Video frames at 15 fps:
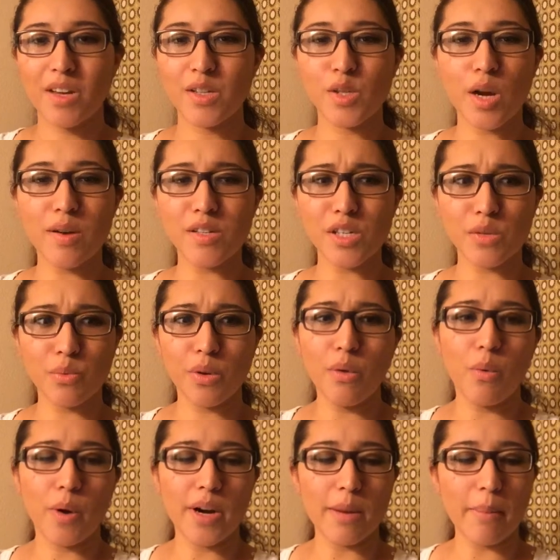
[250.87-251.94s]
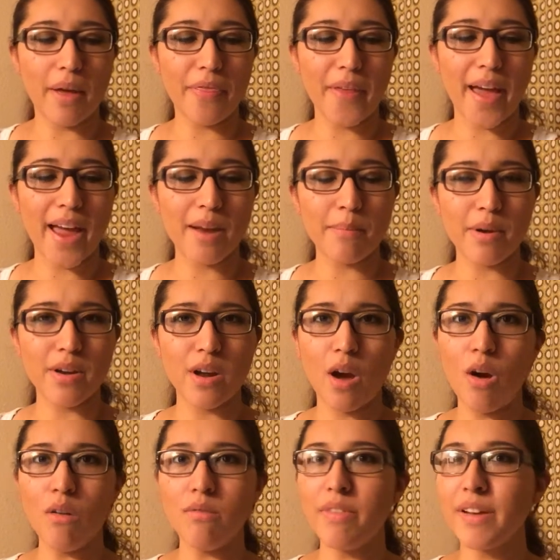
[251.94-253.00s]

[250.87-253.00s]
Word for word: So I was just real worried about that. But no,